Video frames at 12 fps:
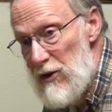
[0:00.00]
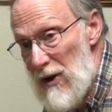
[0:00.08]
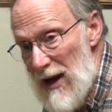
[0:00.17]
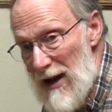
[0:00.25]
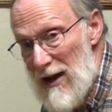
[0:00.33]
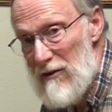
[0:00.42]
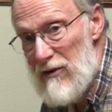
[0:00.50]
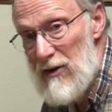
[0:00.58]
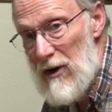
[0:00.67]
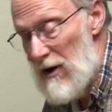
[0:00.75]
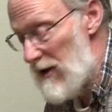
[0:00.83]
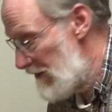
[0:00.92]
you have
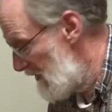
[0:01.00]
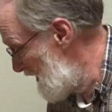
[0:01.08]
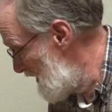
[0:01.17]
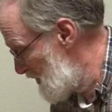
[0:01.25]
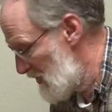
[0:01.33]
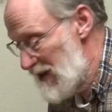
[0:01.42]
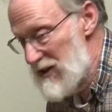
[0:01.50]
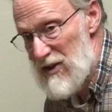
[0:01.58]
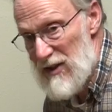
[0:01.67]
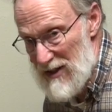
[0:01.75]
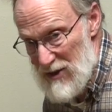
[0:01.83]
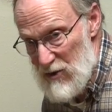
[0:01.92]
off of these things, the
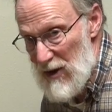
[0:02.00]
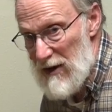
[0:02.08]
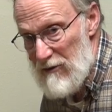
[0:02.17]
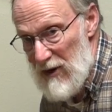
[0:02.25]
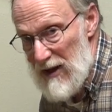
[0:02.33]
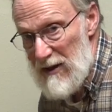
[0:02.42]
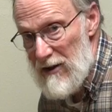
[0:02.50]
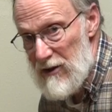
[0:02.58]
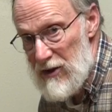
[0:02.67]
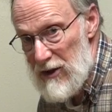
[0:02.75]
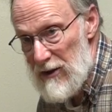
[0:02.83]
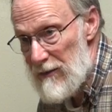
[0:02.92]
less stratified air
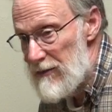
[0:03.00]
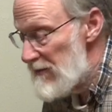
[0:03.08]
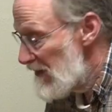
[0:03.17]
too.